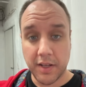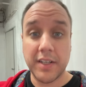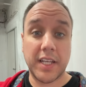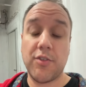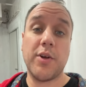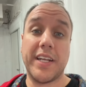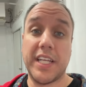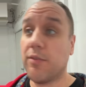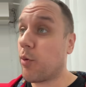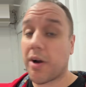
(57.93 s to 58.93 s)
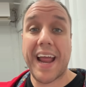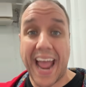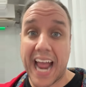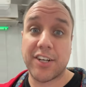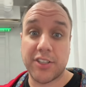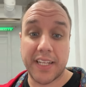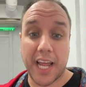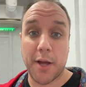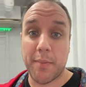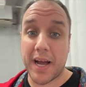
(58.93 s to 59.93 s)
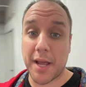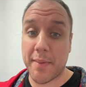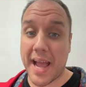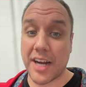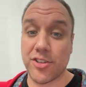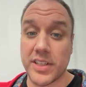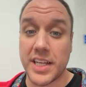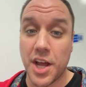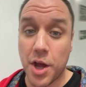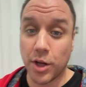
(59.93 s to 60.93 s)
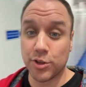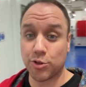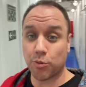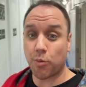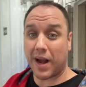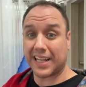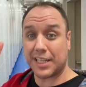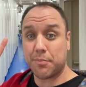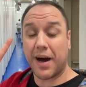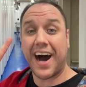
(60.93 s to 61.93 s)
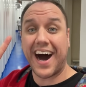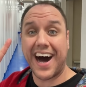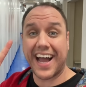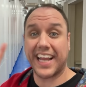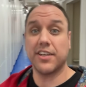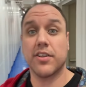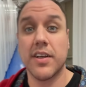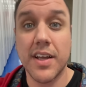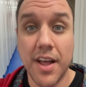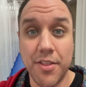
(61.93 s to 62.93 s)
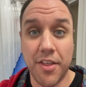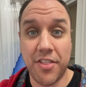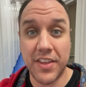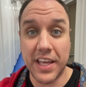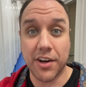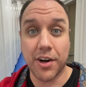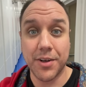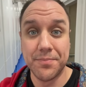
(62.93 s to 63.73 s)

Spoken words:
To give you an idea of where I actually am, I am actually directly behind the theater.